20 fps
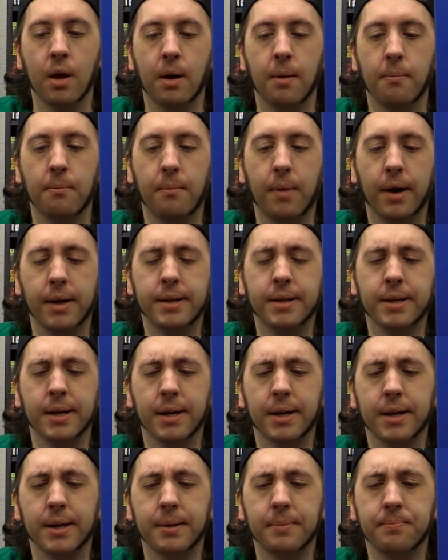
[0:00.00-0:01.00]
But
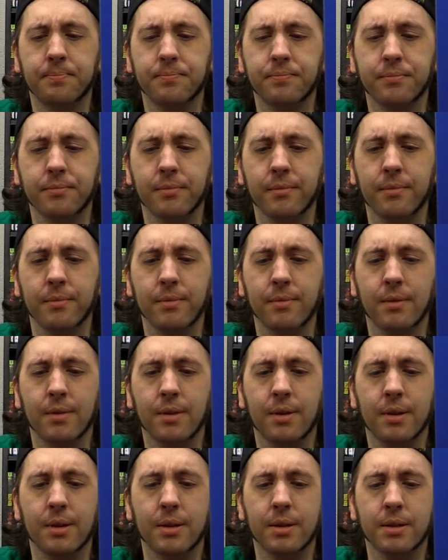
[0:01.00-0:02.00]

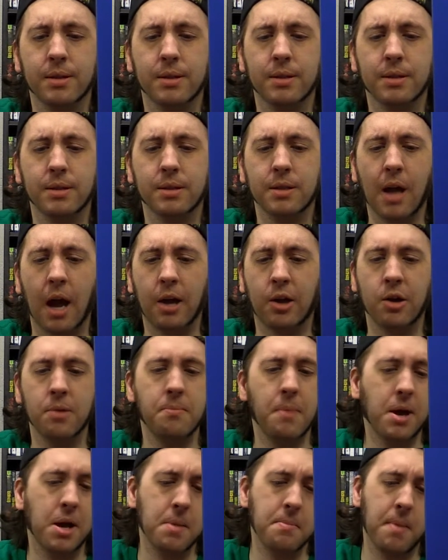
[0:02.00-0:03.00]
I couldn't
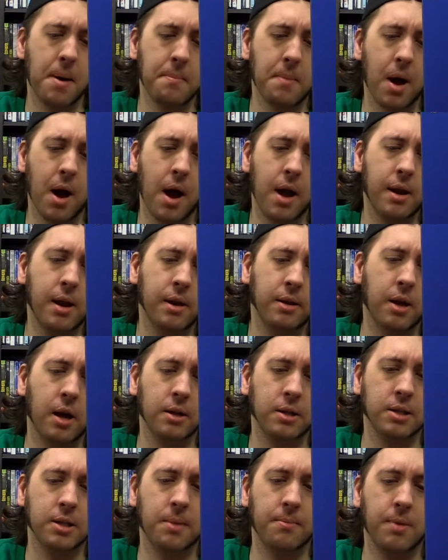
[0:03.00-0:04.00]
make up my mind. I
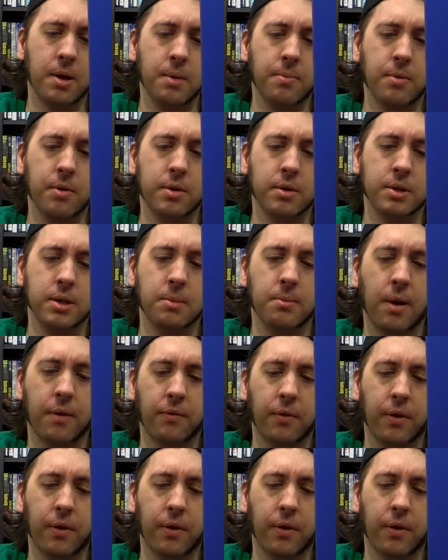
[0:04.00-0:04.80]
talked to some people, some of my